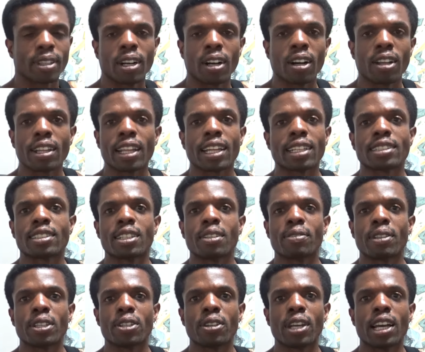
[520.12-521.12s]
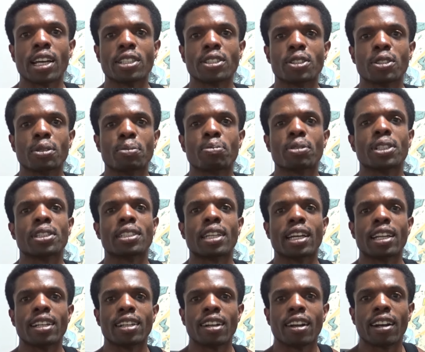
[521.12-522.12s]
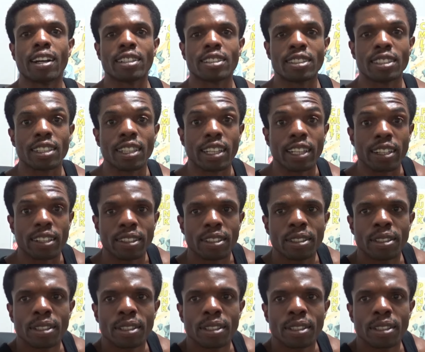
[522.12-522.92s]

all that stuff that you guys do. Appreciate it. All right, see you later.